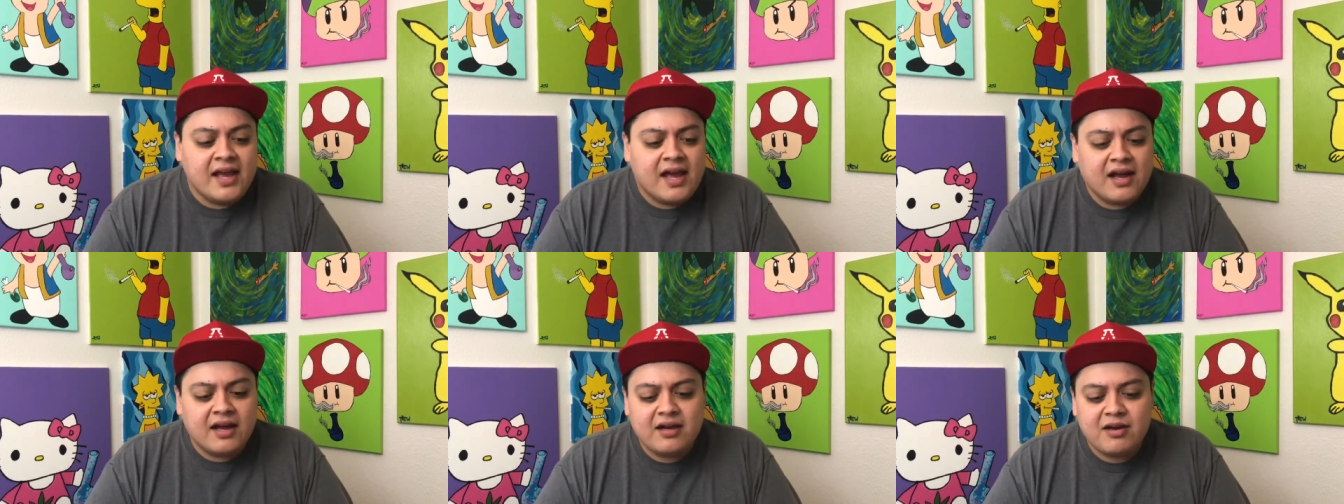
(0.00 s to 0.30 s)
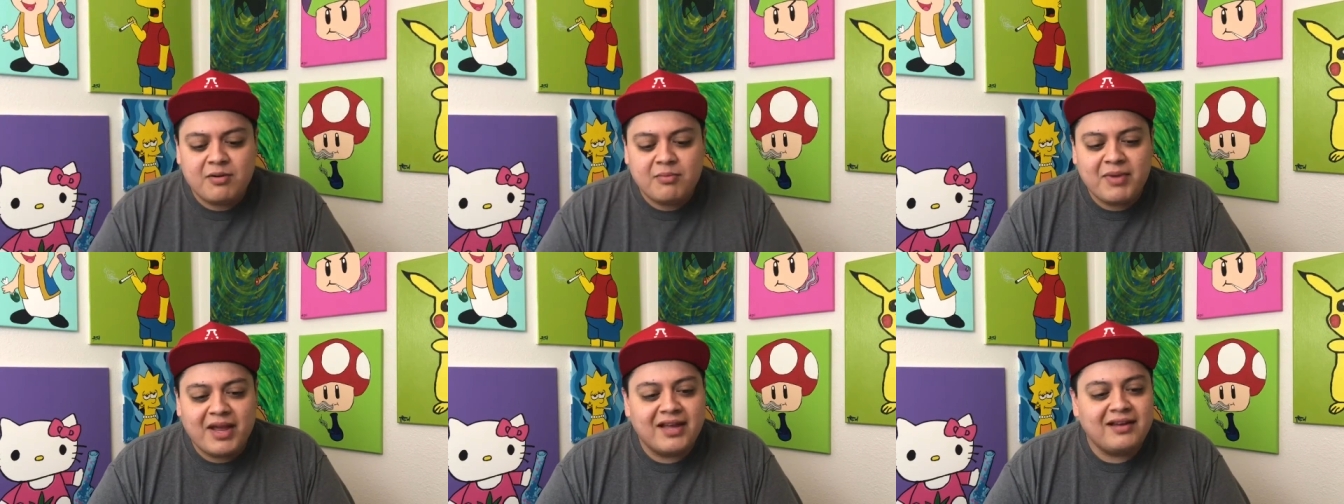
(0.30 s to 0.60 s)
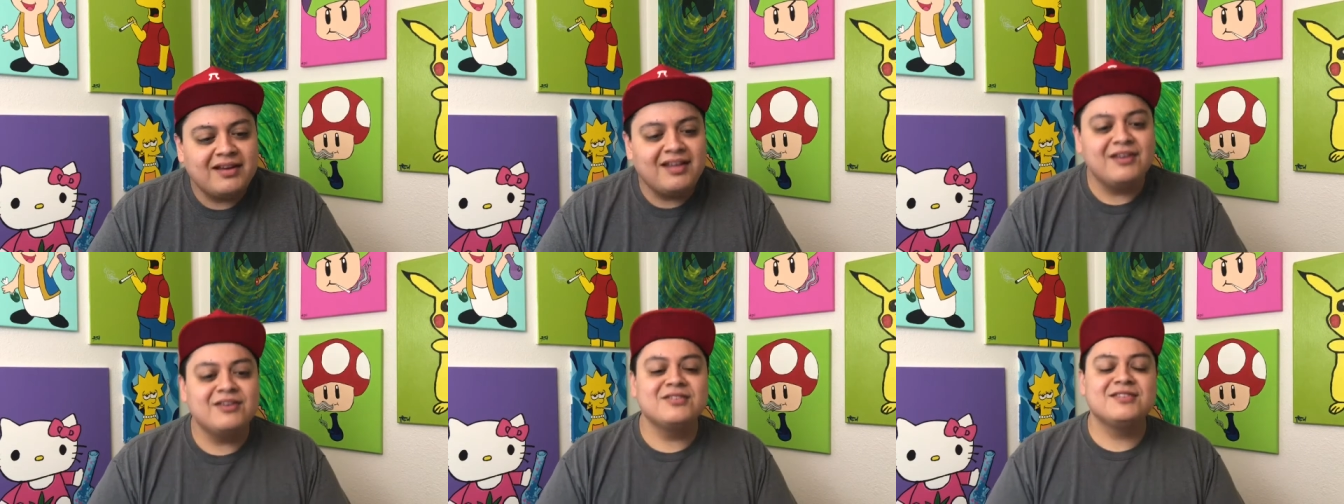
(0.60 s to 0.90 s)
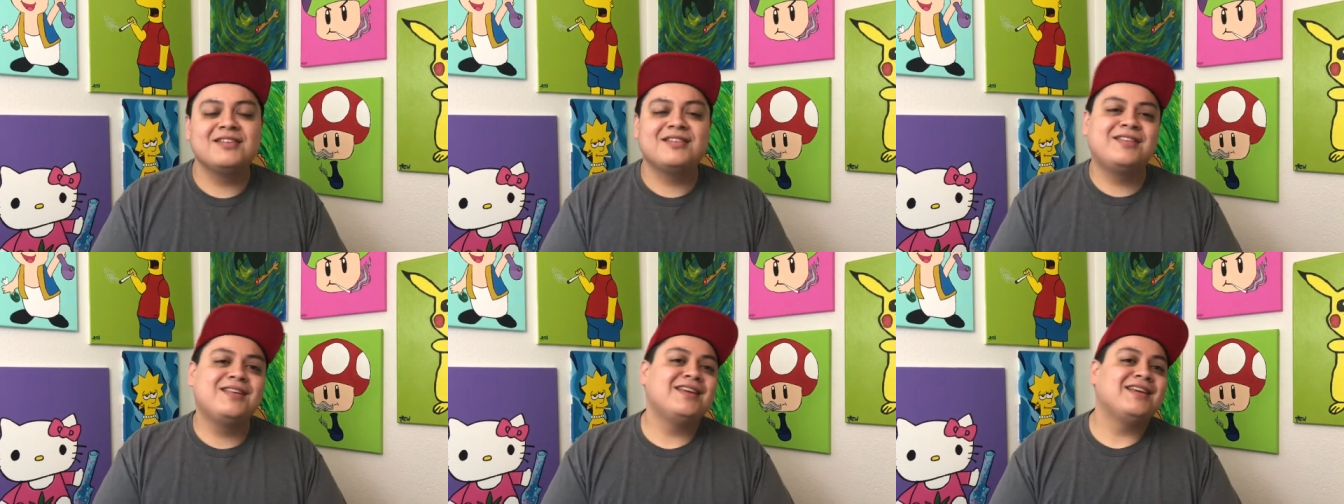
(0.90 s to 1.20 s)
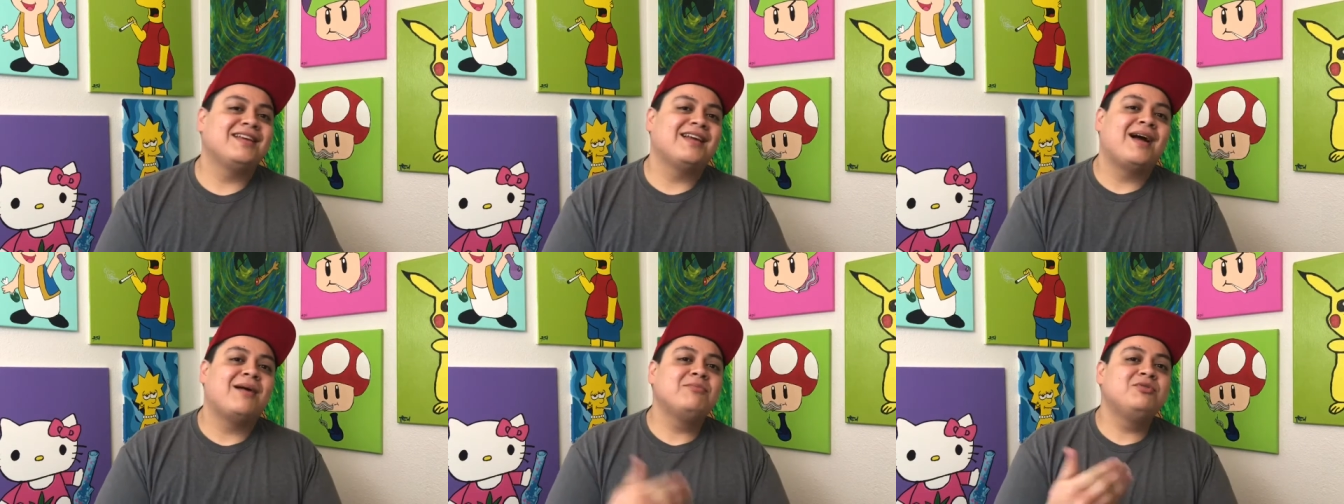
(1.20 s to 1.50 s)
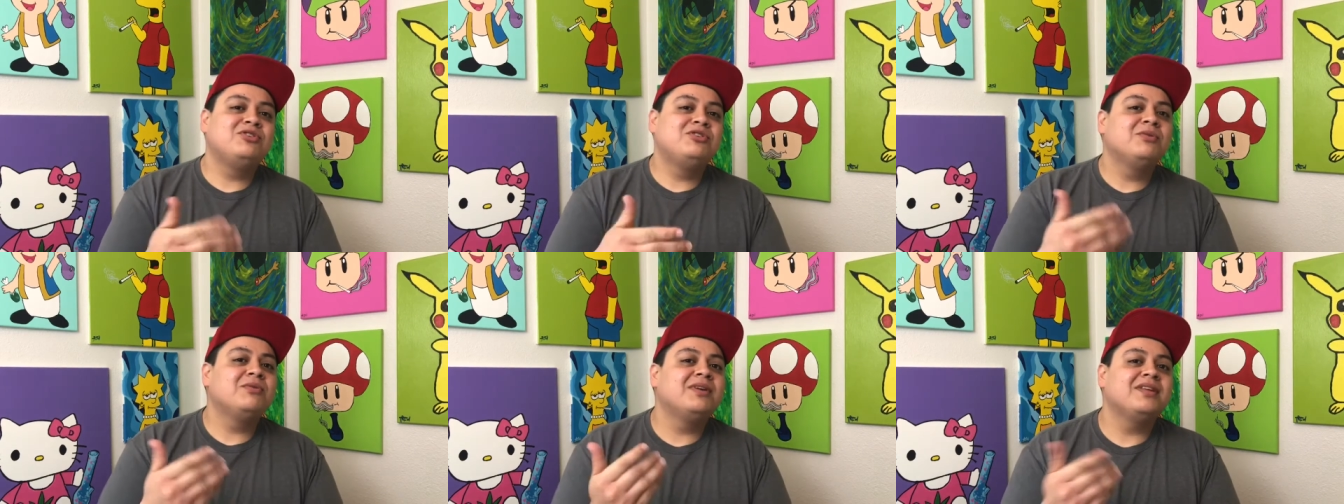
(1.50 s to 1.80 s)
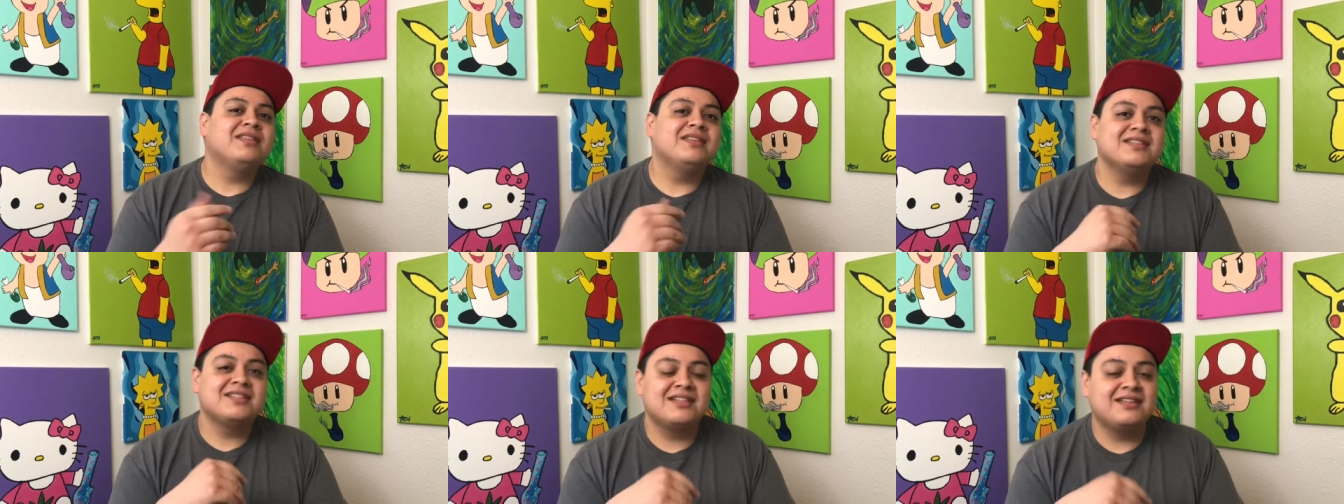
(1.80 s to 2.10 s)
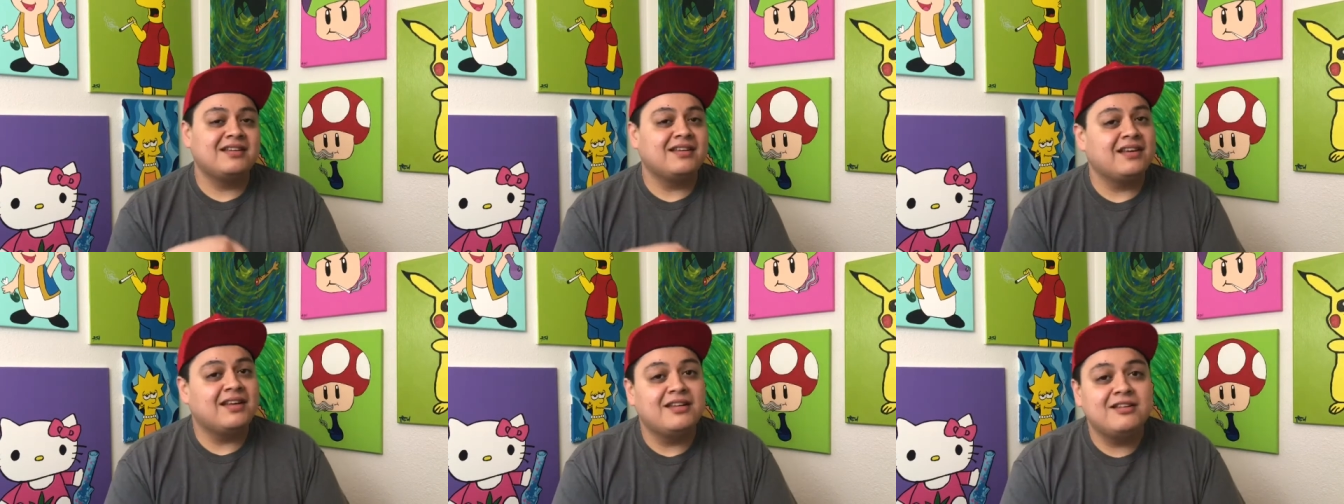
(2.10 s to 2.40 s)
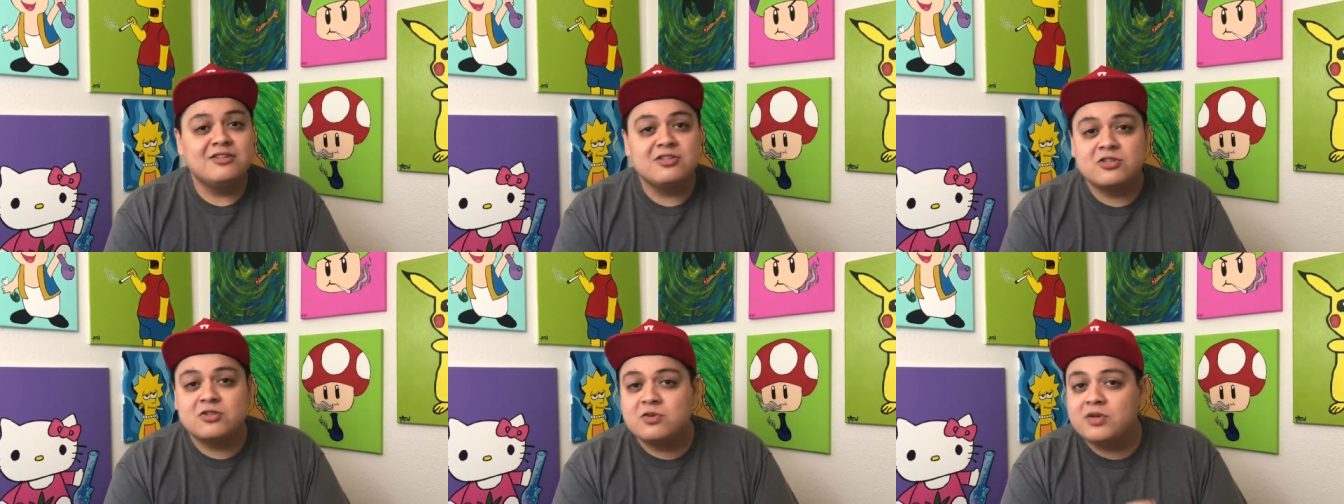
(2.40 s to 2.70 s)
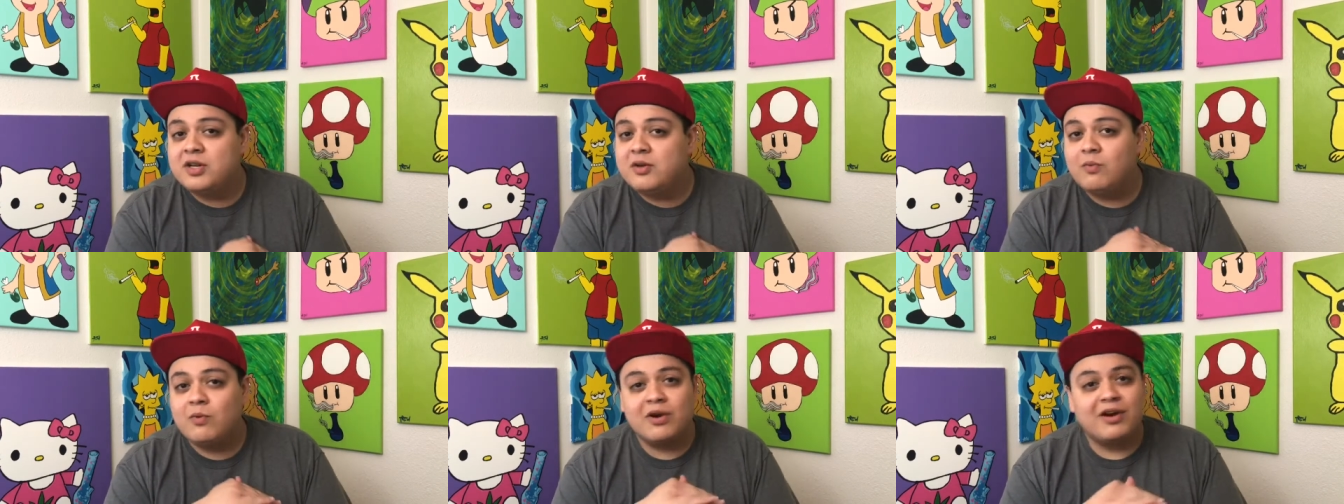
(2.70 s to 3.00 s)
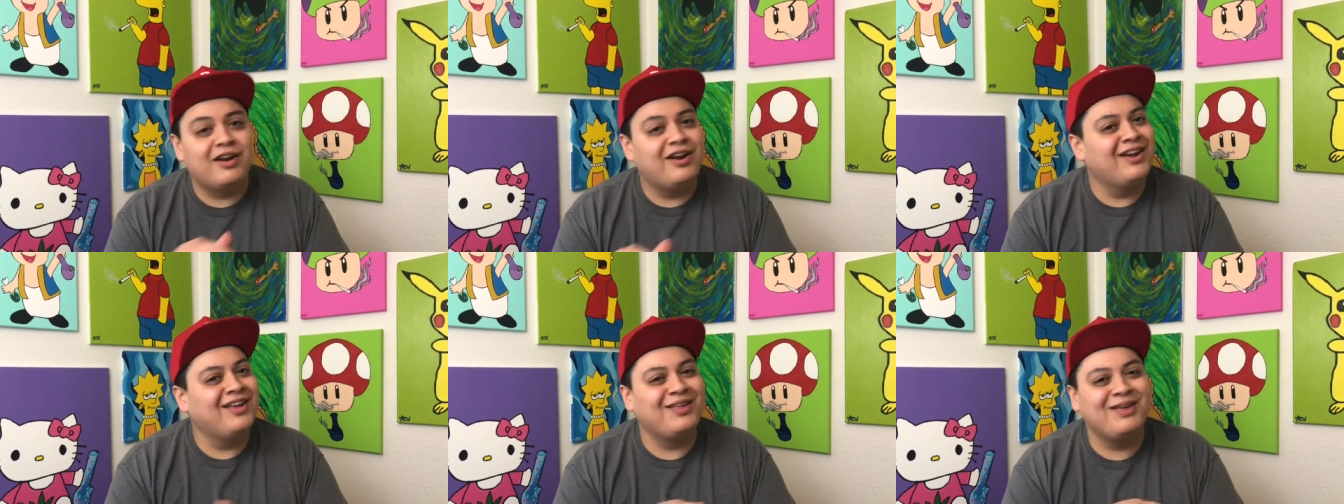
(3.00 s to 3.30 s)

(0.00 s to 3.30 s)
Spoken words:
And here's the thing. I'm doing this in an industry where